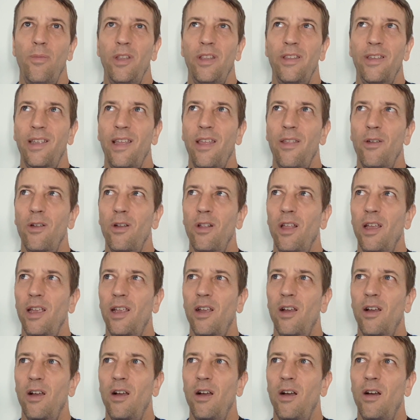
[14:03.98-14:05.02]
been together like
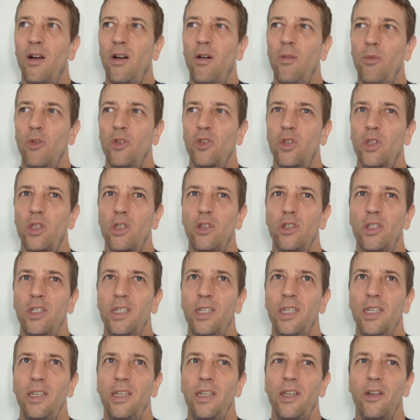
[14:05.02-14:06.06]
almost
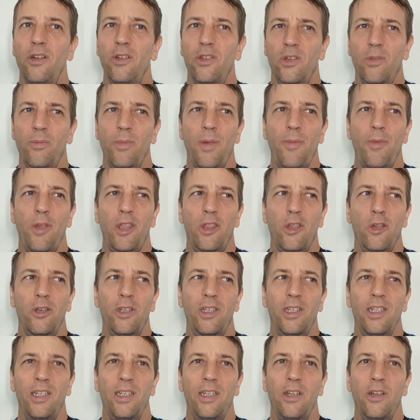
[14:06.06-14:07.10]
13 years or maybe
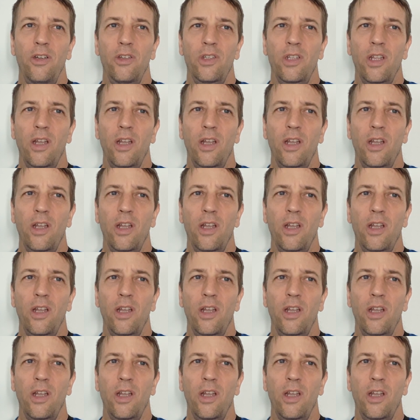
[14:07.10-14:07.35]
13 years